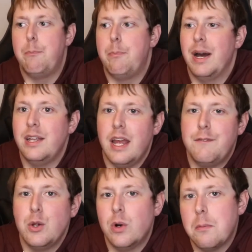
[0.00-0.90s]
But if
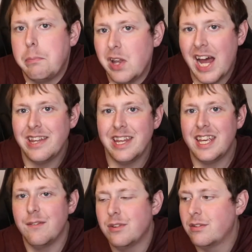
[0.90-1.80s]
you were to blindly
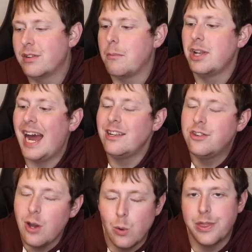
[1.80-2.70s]
give it to someone, I
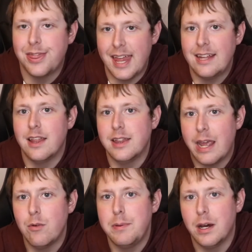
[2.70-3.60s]
don't think that they
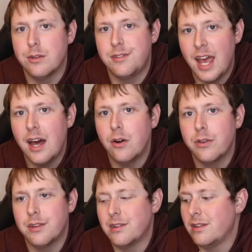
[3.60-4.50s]
would be able to tell
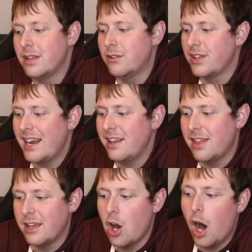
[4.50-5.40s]
that there's
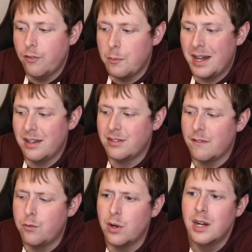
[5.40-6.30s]
anything off about it,
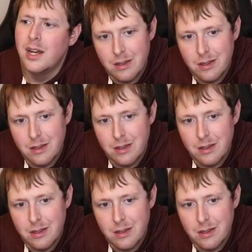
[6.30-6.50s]
except for